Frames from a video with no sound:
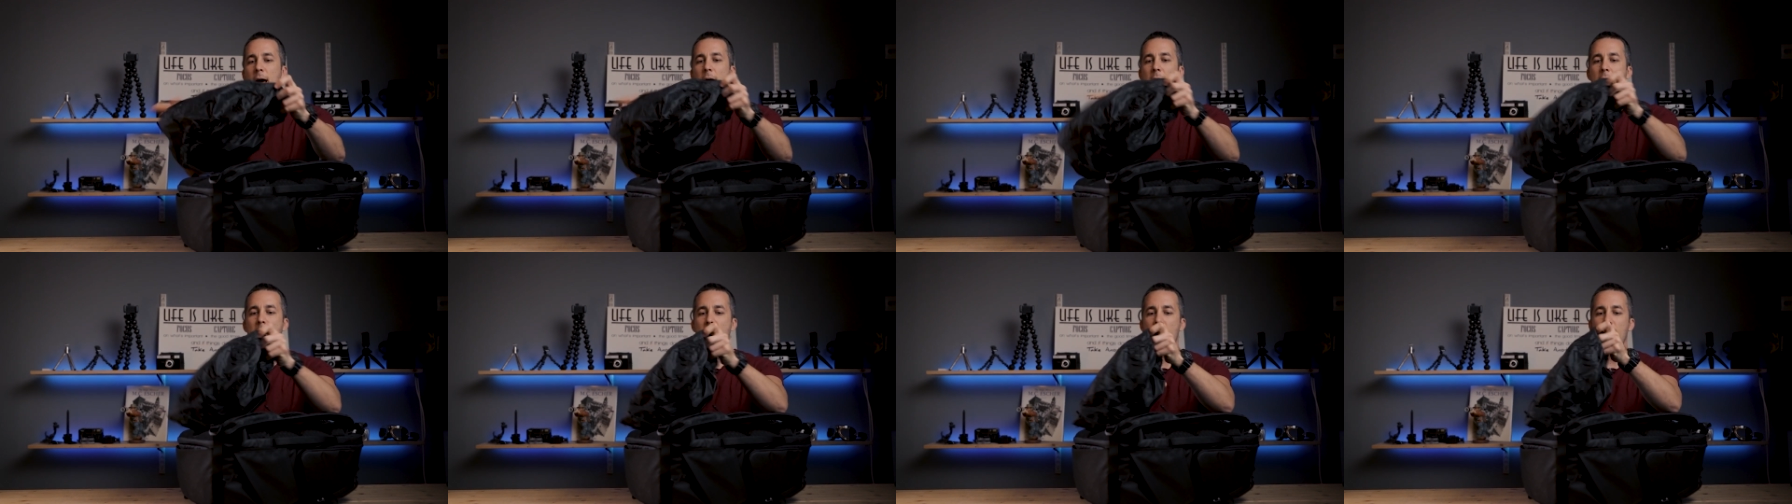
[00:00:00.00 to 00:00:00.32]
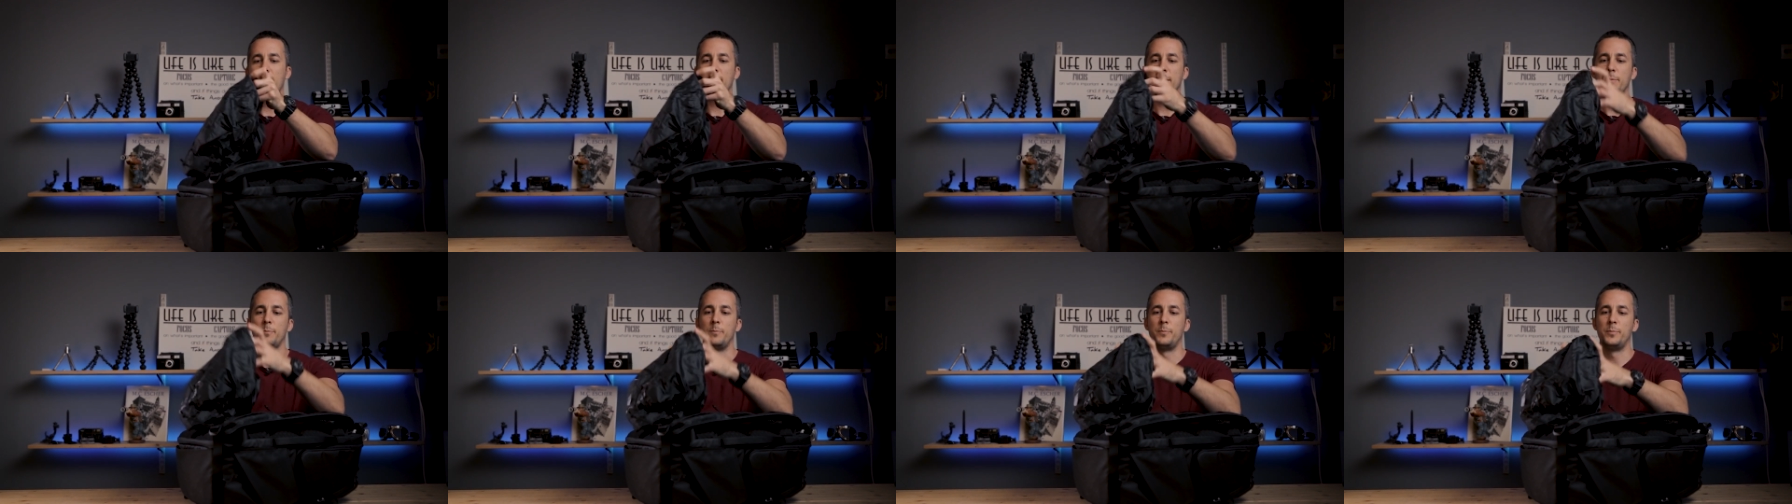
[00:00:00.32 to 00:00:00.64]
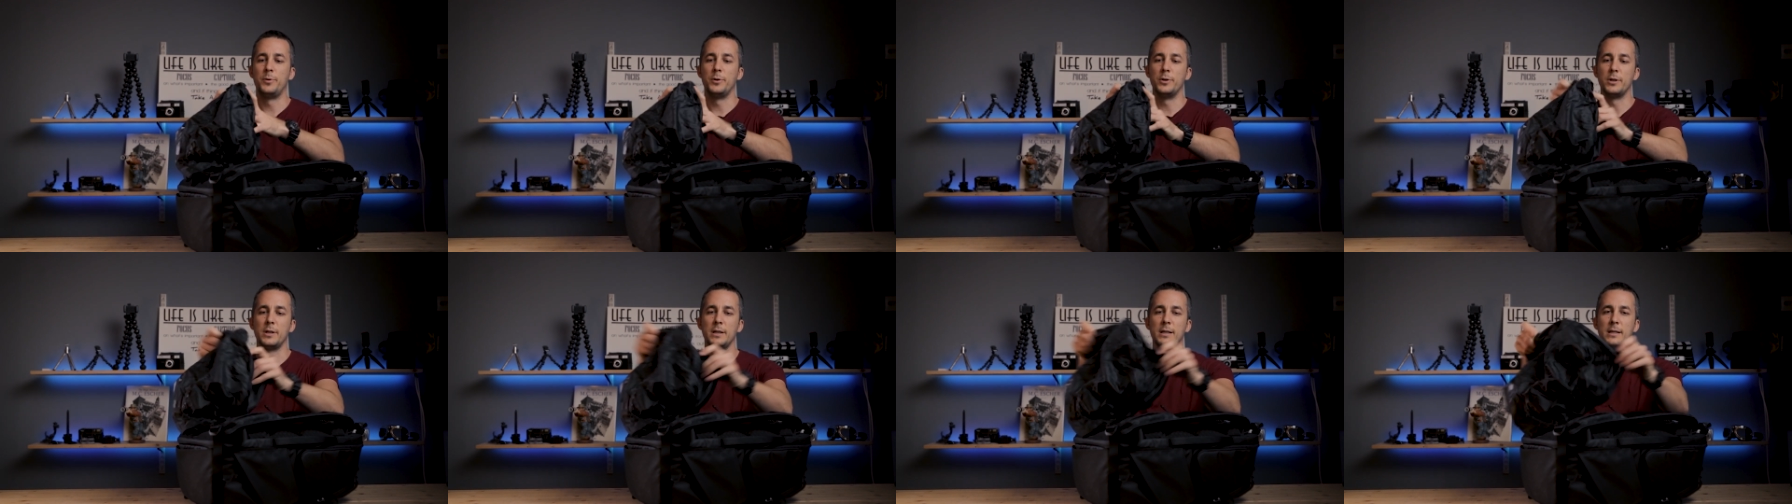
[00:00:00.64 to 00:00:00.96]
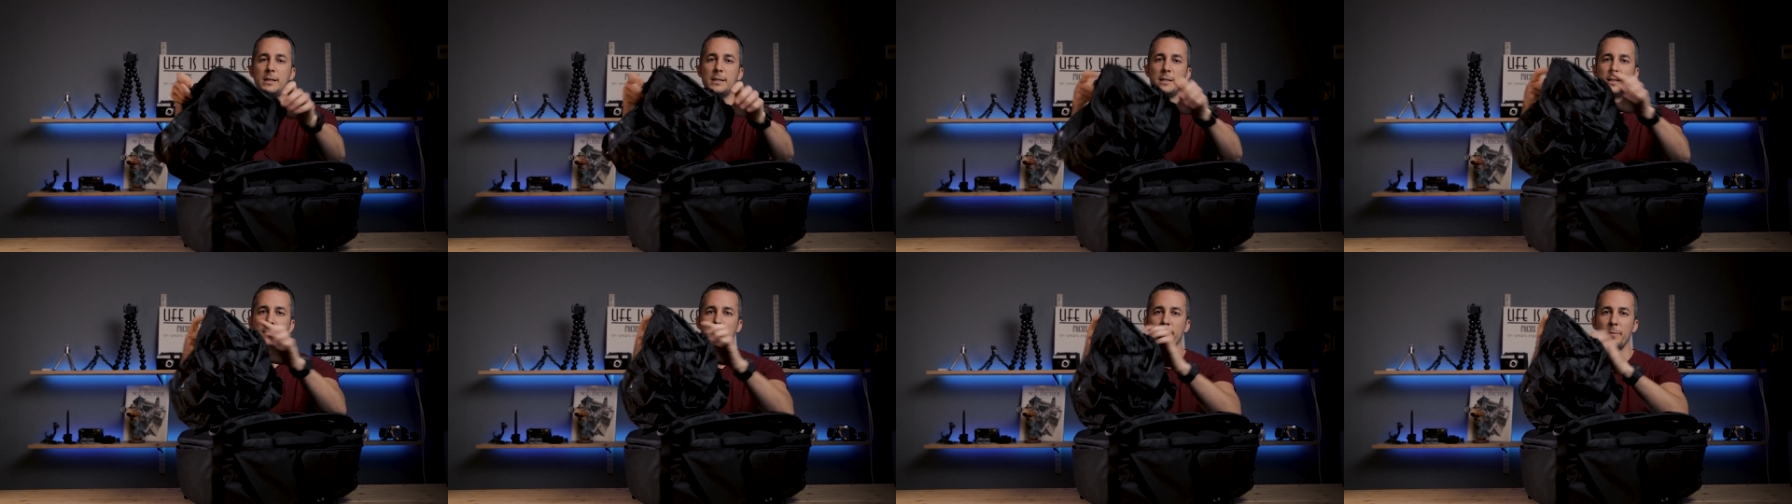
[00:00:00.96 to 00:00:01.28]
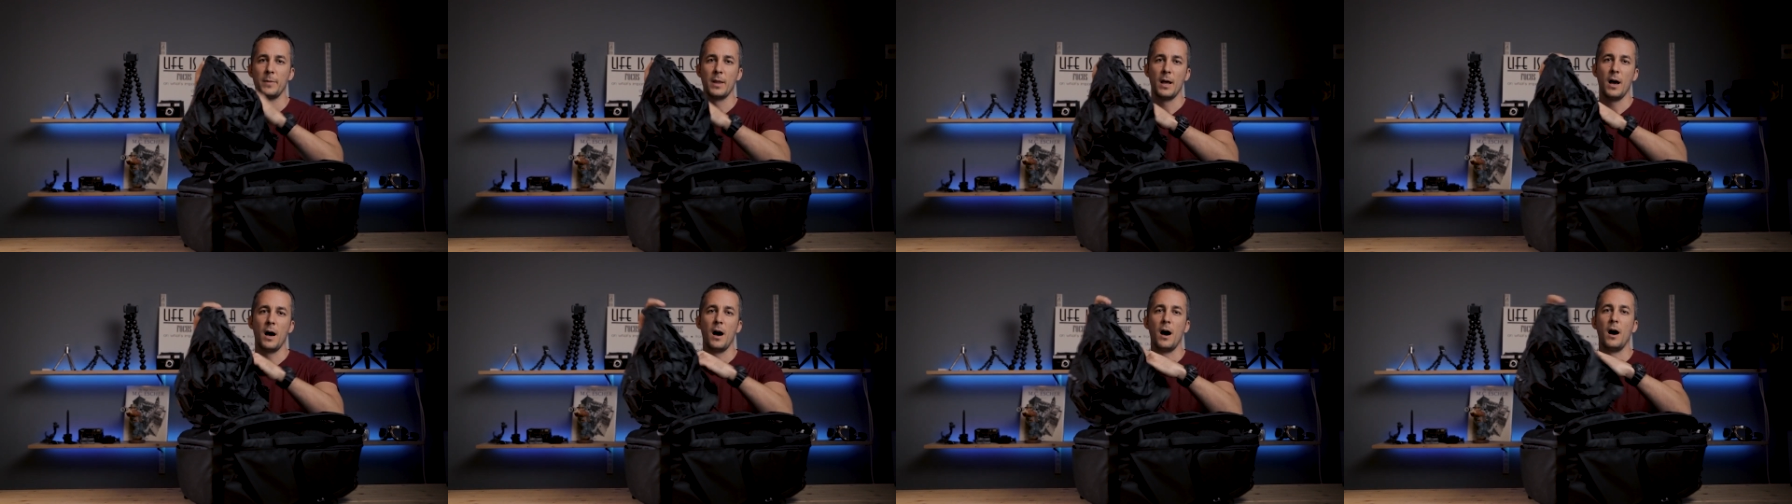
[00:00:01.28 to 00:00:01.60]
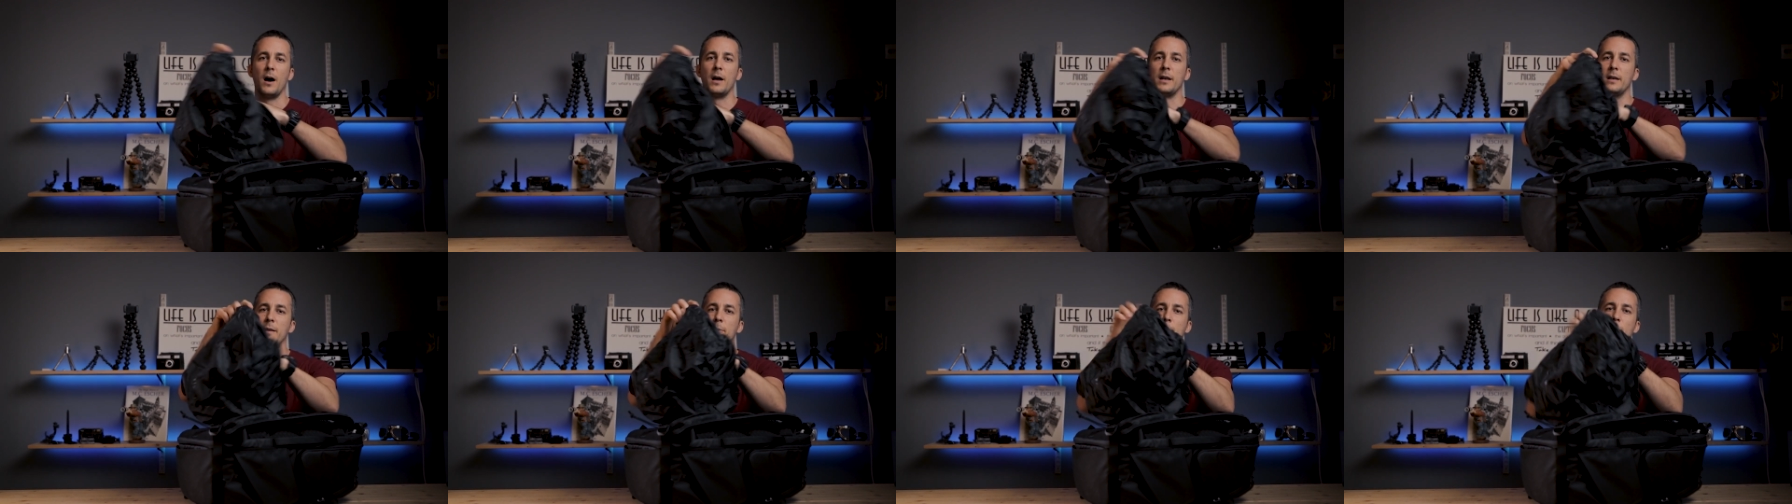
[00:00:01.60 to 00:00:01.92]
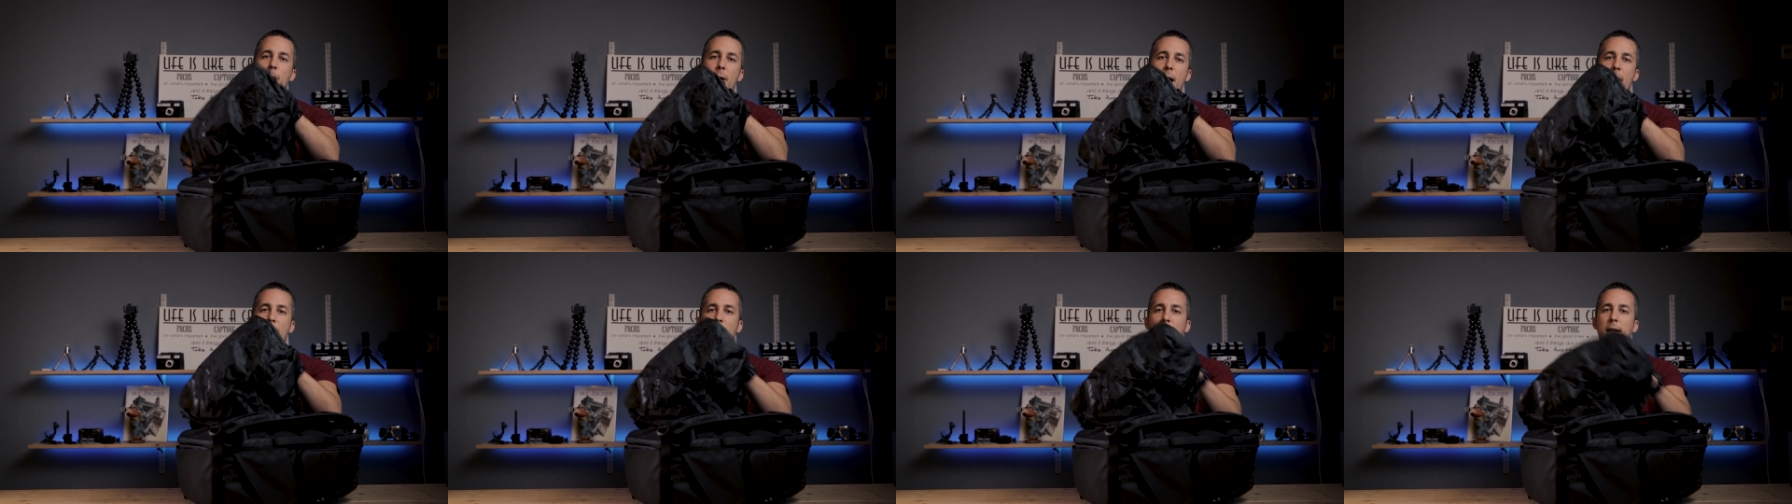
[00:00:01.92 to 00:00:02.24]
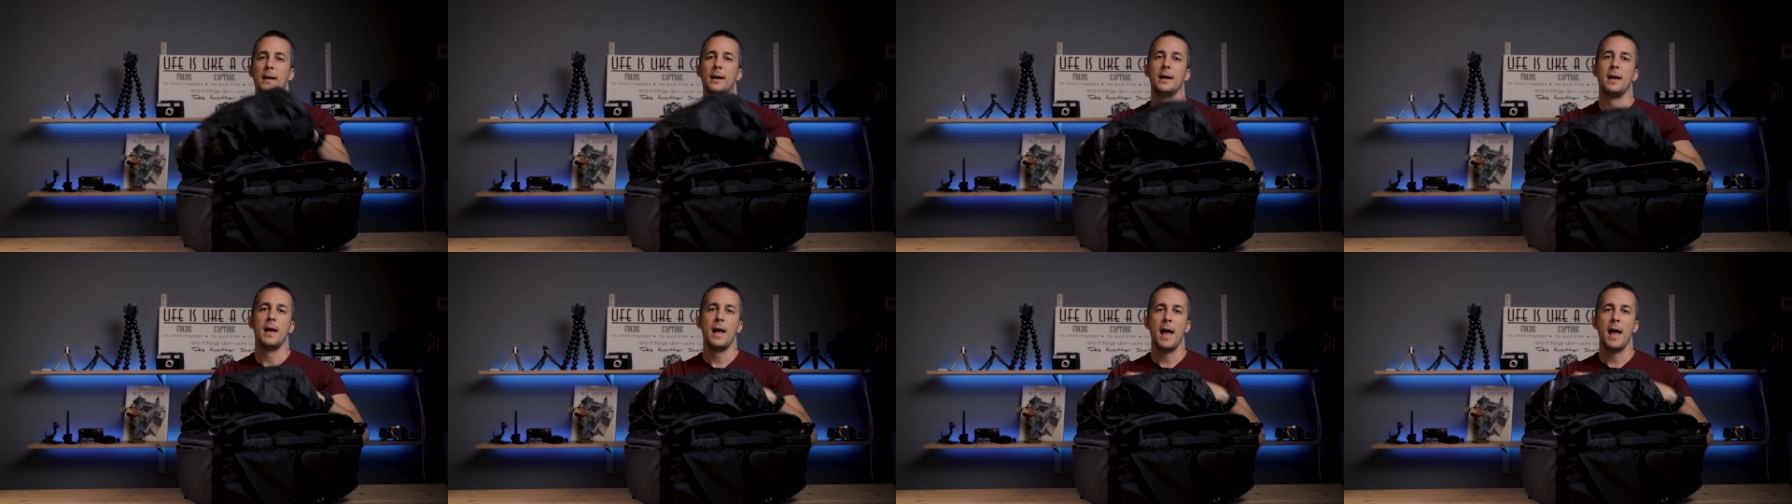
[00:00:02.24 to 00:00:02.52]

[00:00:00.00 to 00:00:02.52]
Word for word: and put it on the bag